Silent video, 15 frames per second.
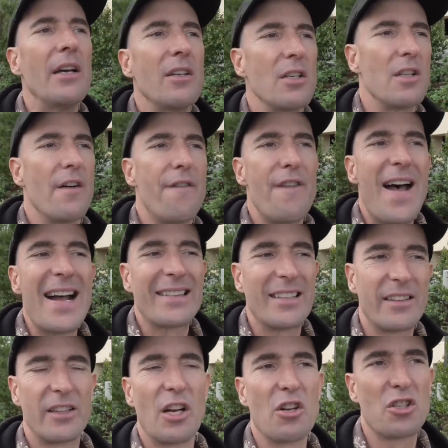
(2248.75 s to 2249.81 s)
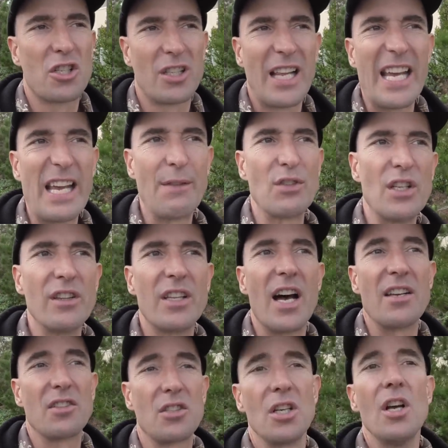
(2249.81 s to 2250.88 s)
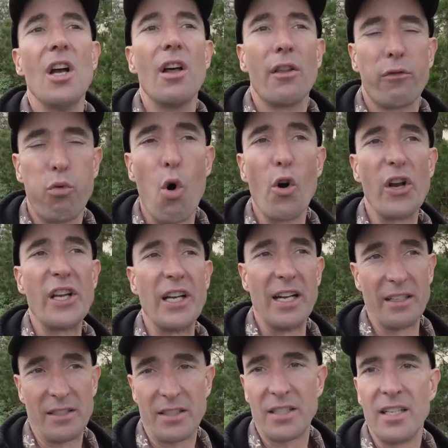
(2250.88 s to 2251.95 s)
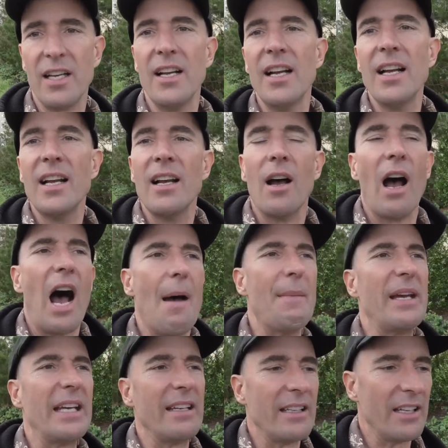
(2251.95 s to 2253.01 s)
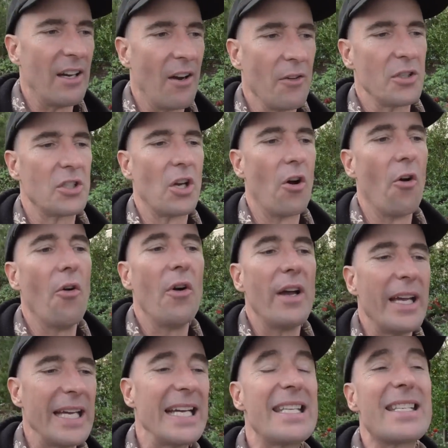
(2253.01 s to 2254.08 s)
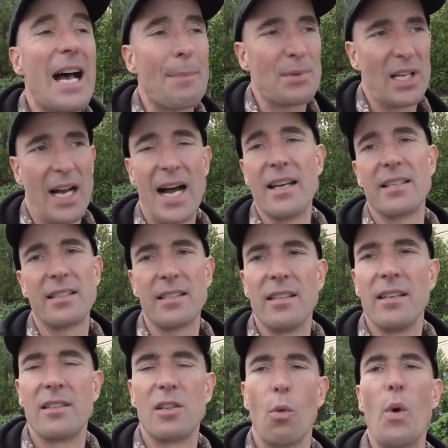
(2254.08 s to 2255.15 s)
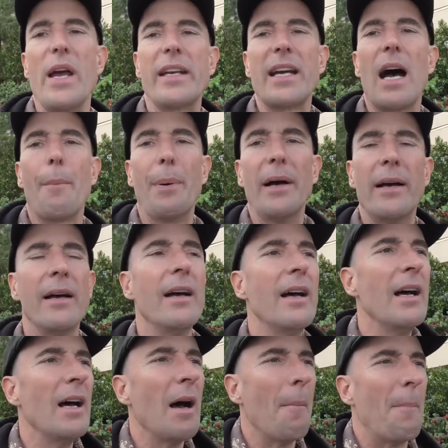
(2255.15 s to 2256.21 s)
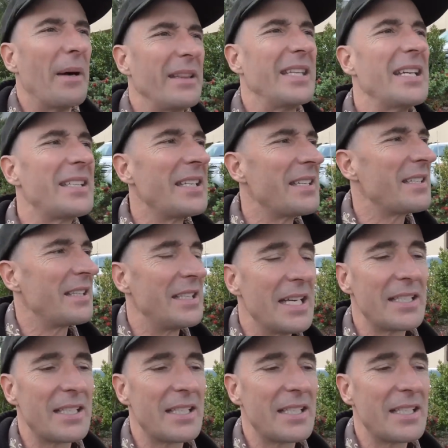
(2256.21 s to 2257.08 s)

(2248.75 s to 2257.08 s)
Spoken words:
to the fact that they're slaves and thus thwarting us. I mean, you know, so it's up to us to wake up. But this is